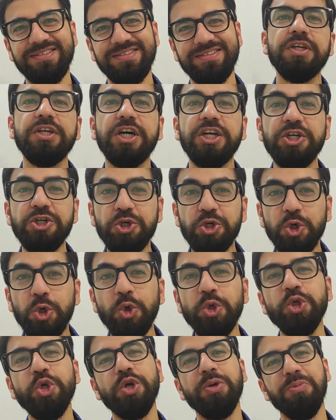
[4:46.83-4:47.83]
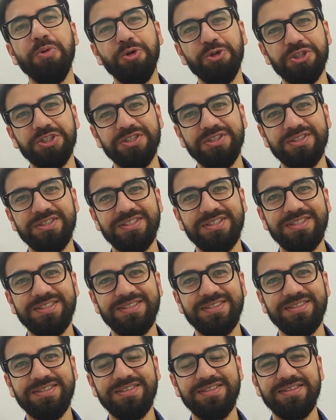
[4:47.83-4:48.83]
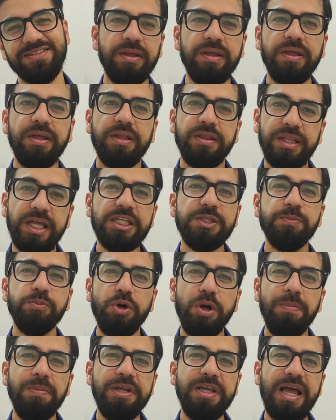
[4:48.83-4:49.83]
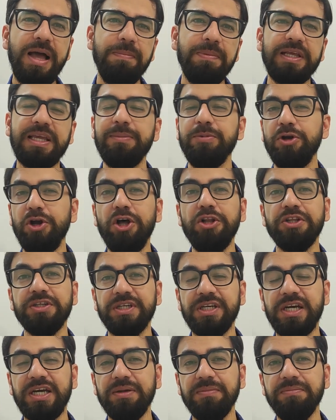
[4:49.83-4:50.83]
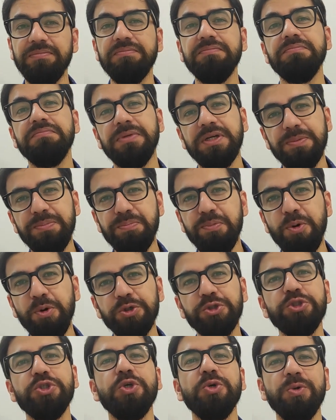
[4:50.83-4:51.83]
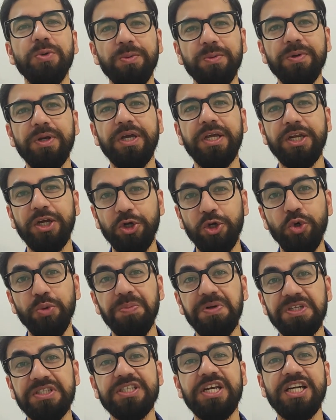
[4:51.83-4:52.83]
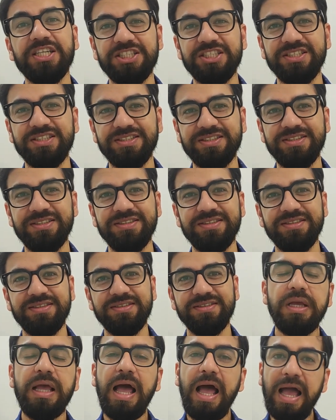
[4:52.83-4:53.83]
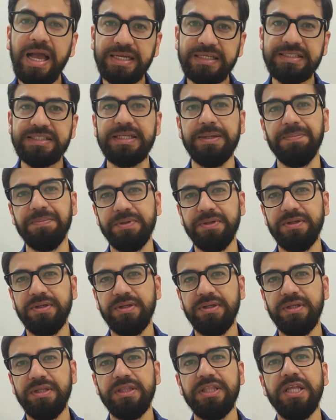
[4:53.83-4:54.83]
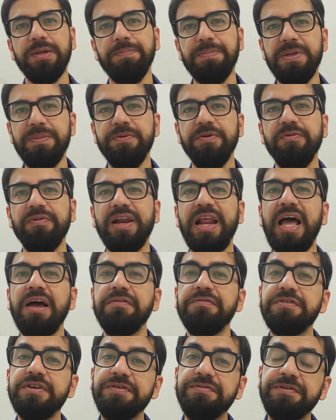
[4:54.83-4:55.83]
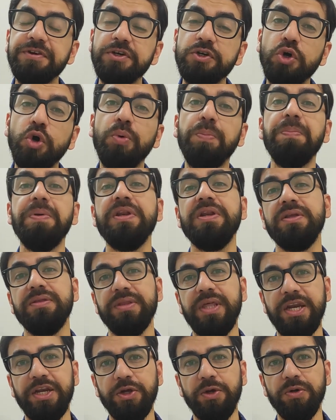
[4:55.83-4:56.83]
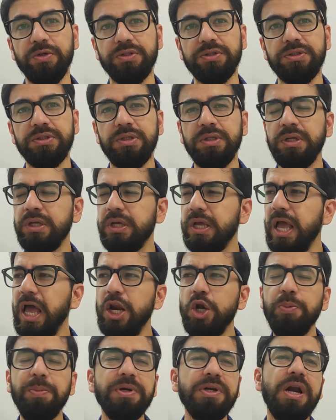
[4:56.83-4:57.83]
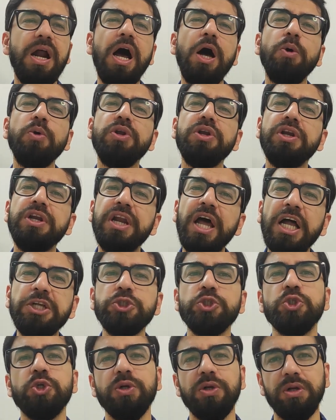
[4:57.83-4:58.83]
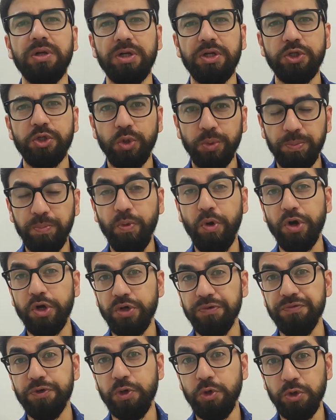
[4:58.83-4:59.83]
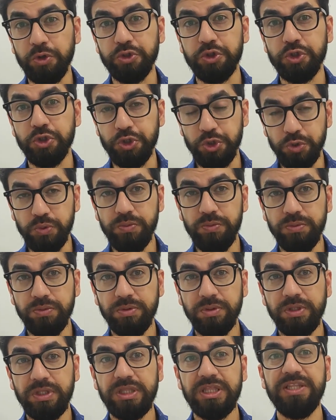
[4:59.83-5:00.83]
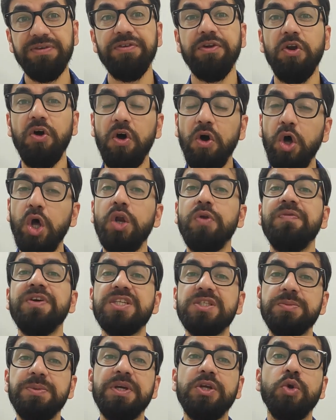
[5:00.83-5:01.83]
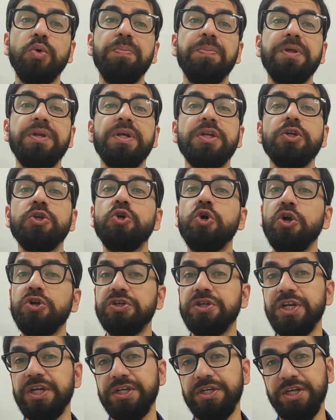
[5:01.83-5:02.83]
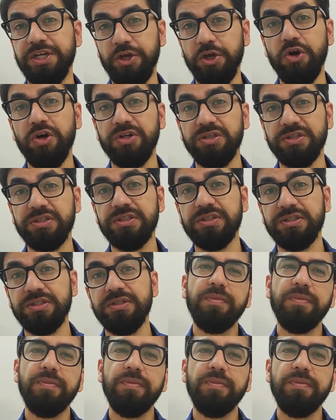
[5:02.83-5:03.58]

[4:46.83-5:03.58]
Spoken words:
Control your emotions. That's probably applicable all the time, but more so in a group discussion. Accept that people will have different opinion than yours. And no matter how natural your point of view looks to you, there will always be an opinion contradicting yours.